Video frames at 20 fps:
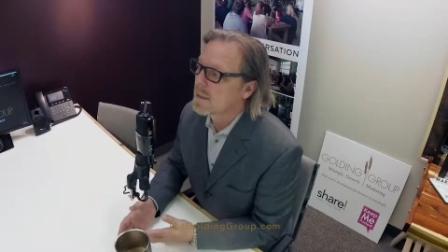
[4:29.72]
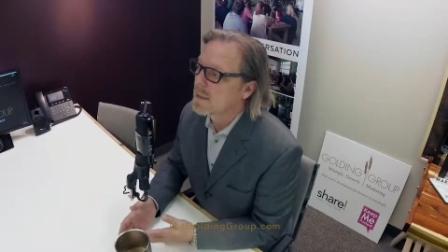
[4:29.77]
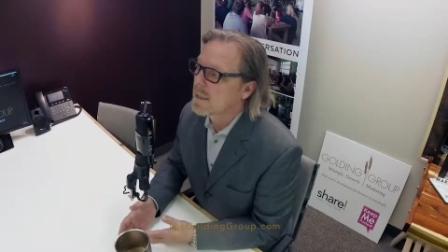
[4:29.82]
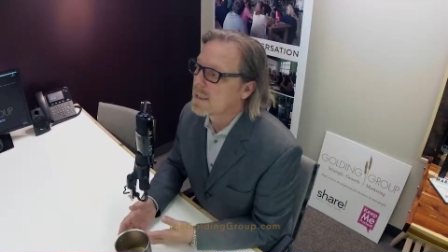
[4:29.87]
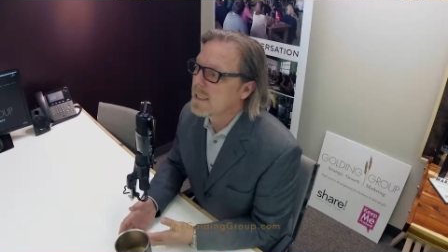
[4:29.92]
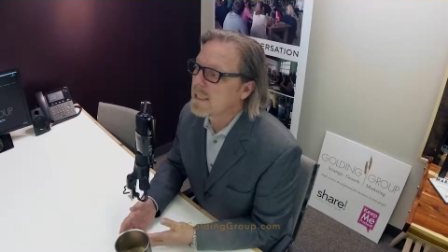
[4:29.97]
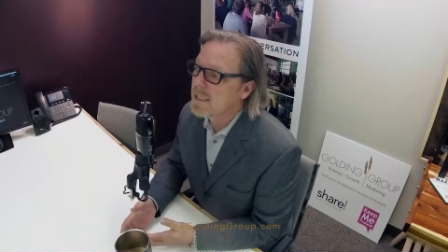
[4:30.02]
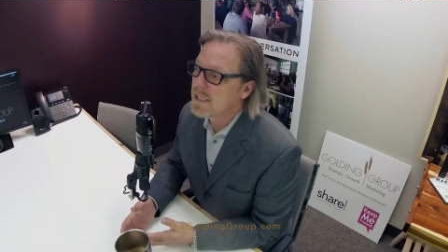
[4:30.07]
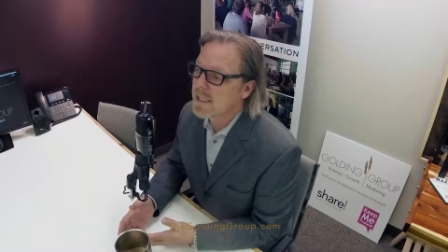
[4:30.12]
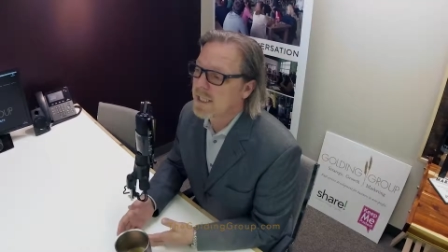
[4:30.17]

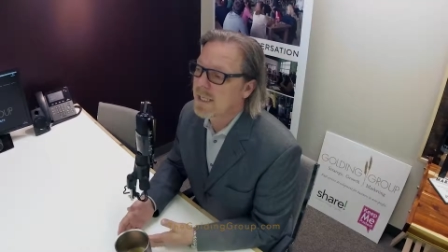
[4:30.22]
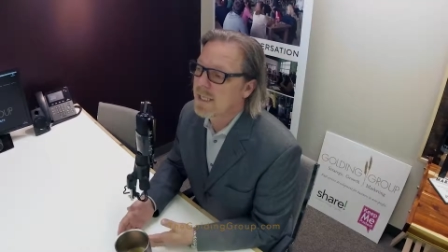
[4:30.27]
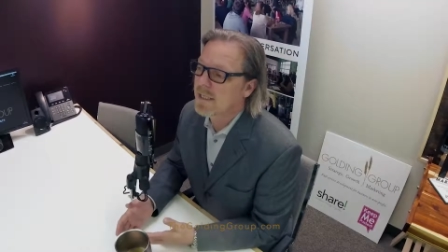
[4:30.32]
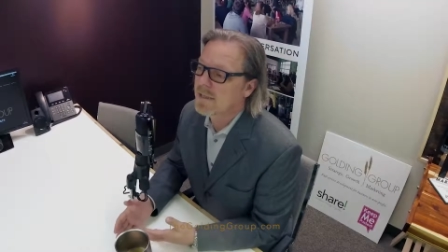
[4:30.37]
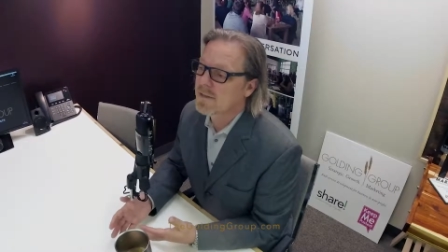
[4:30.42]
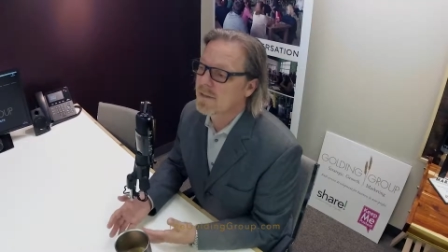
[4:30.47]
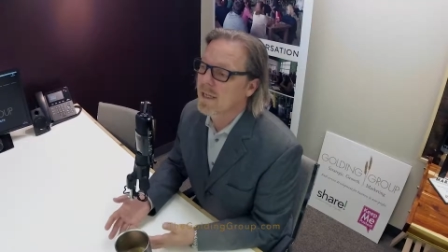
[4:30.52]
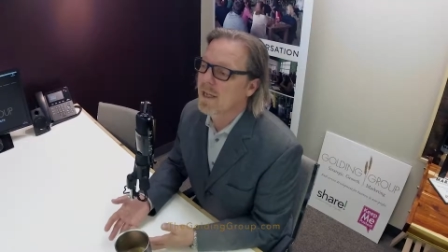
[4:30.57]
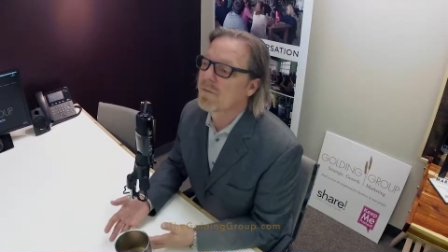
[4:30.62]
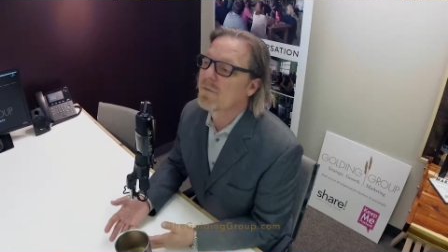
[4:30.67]
These
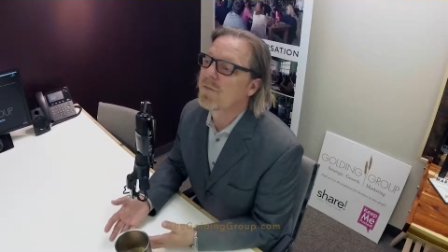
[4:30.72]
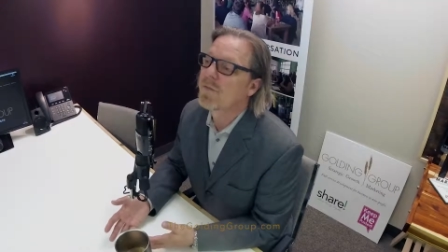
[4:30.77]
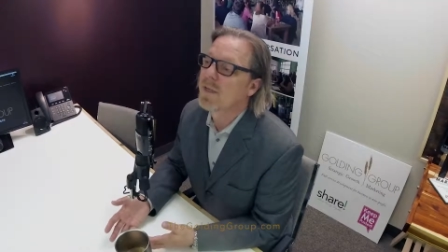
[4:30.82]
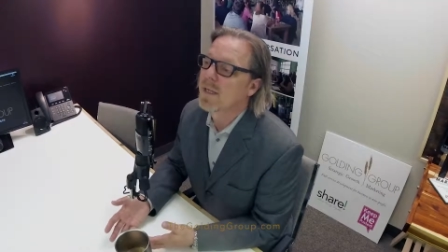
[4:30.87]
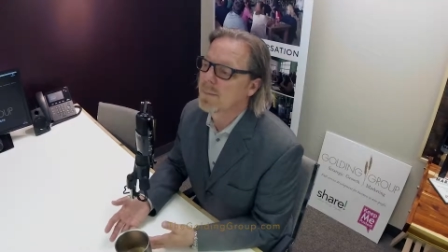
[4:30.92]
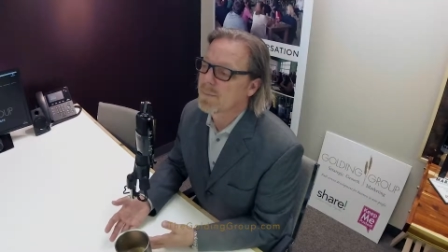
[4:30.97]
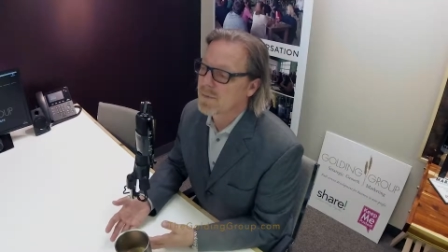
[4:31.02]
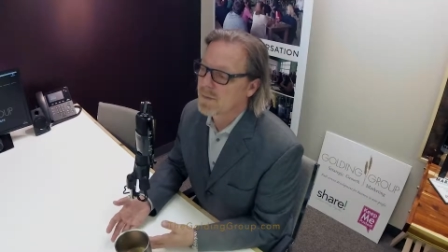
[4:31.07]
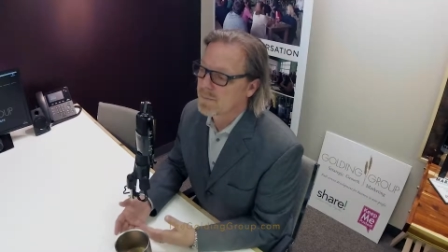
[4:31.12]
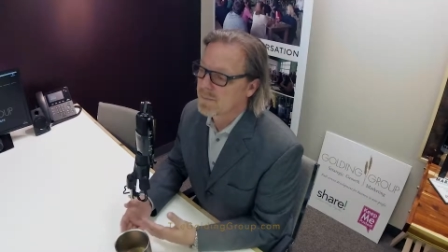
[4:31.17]
things have
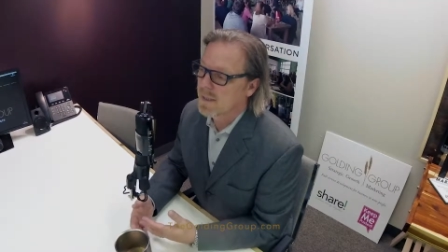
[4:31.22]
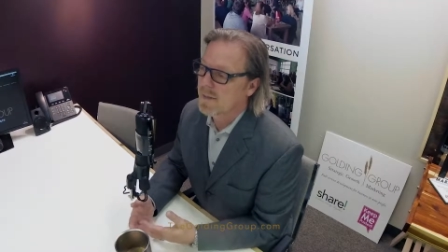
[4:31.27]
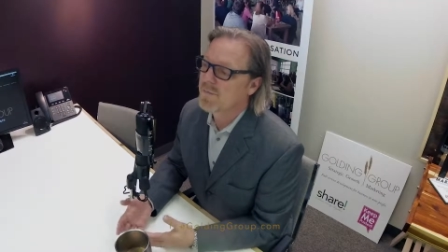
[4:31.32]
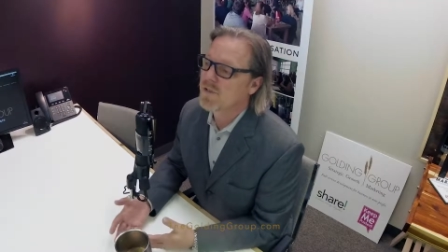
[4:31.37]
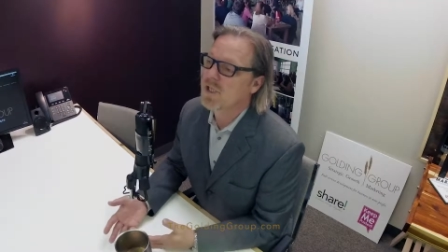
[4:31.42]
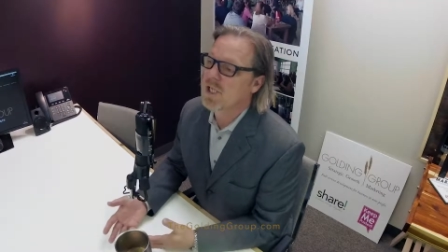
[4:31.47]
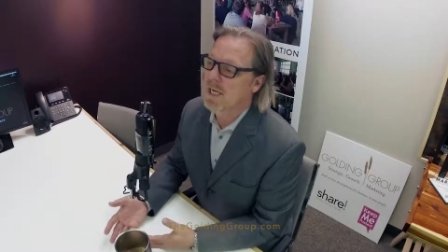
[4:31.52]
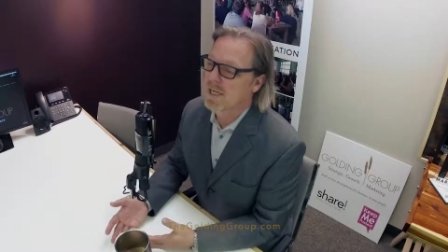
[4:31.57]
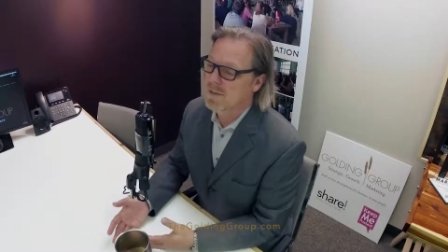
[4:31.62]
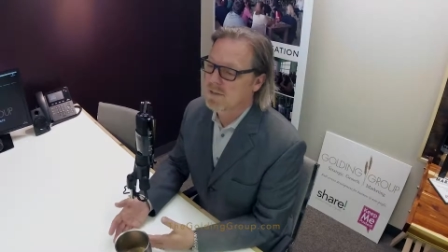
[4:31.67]
flipped. They've
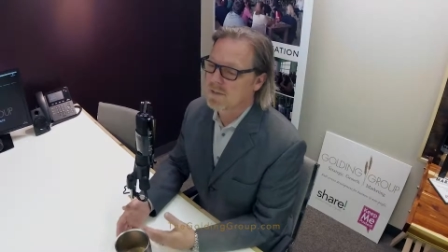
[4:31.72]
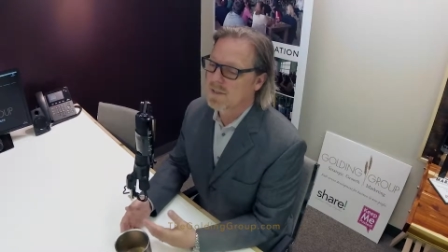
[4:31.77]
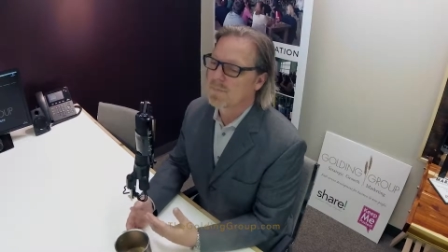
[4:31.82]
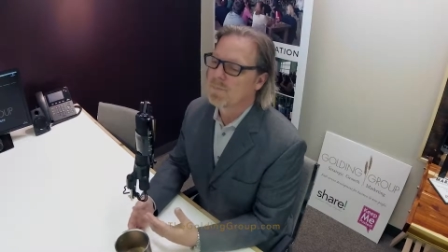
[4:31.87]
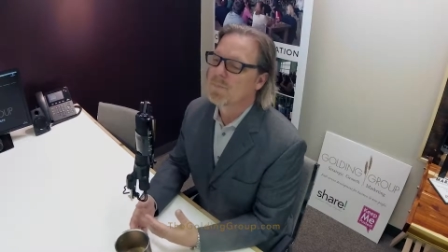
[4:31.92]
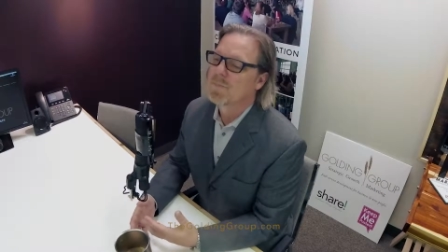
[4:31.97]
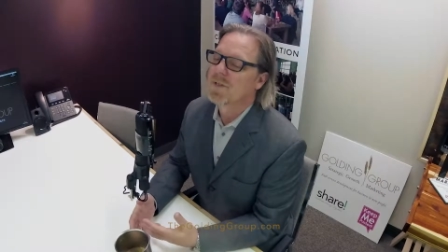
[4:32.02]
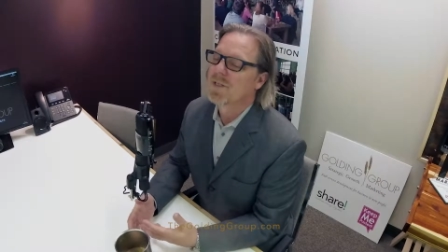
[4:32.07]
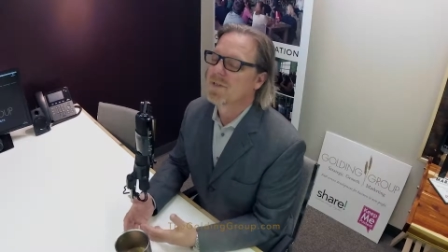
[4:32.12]
changed. Yeah.